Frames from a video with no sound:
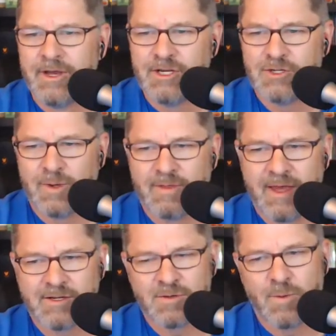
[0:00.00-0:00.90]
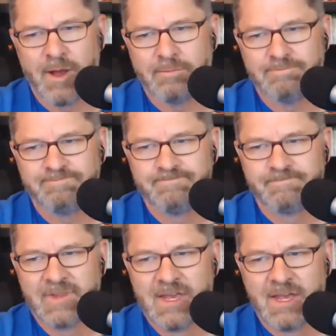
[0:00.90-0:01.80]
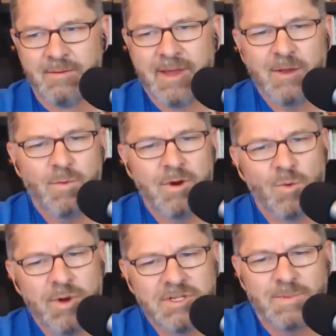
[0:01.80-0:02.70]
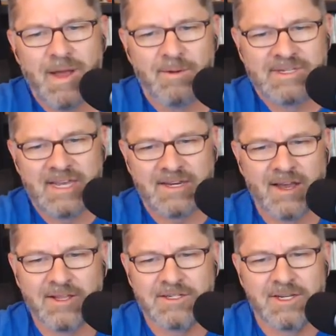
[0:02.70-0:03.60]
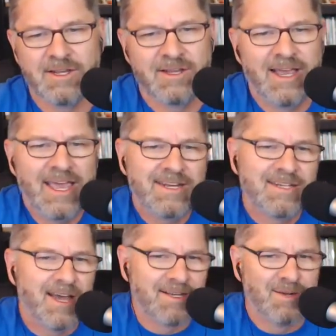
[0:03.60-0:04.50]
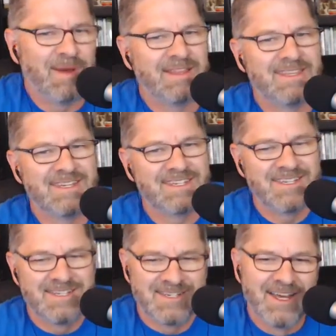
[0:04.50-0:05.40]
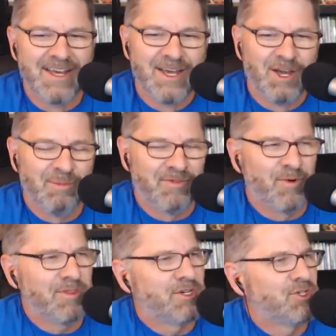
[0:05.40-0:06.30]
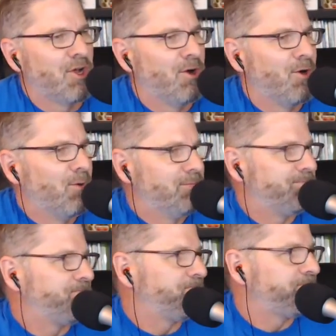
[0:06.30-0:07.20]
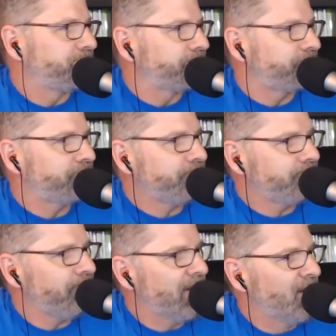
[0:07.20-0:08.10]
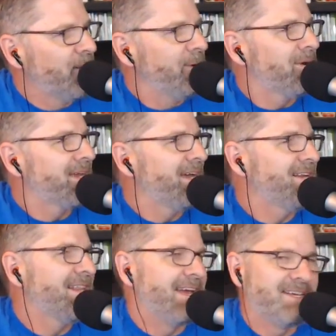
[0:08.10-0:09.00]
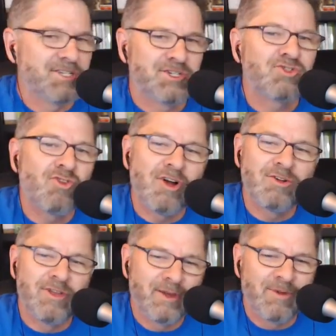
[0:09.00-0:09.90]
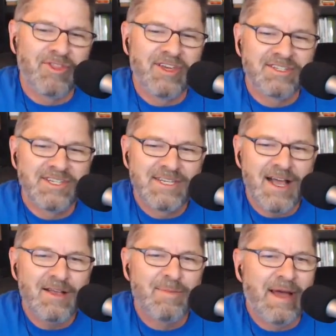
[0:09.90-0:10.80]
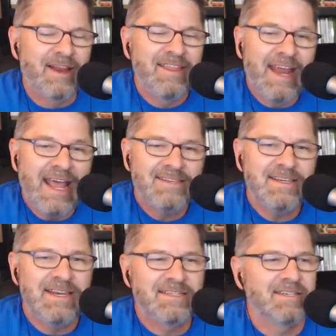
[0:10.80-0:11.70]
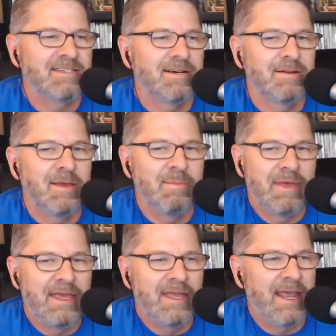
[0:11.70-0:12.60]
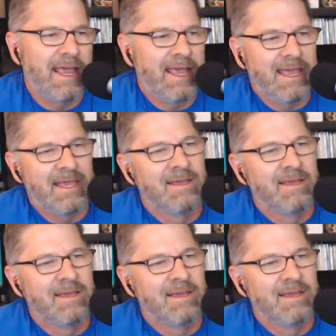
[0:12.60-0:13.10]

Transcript: doing that as well. Mike, we're in a weird spot with technology. I got to talk to you about this because before the show, we were kind of like struggling with things to talk about. And that hasn't necessarily been a